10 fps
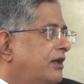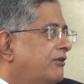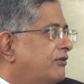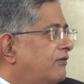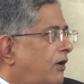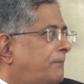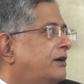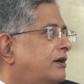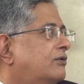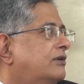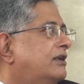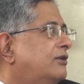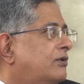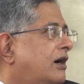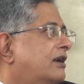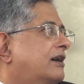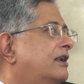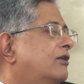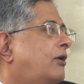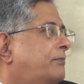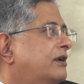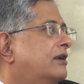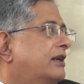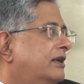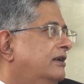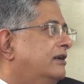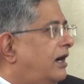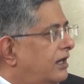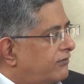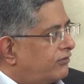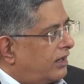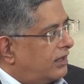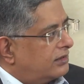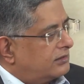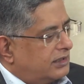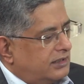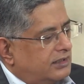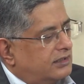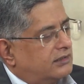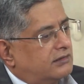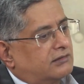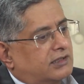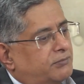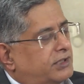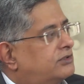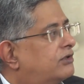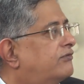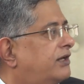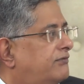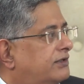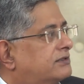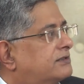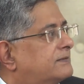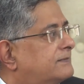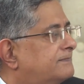If you have opted out, then you can't again opt in again till the completion of 5 years.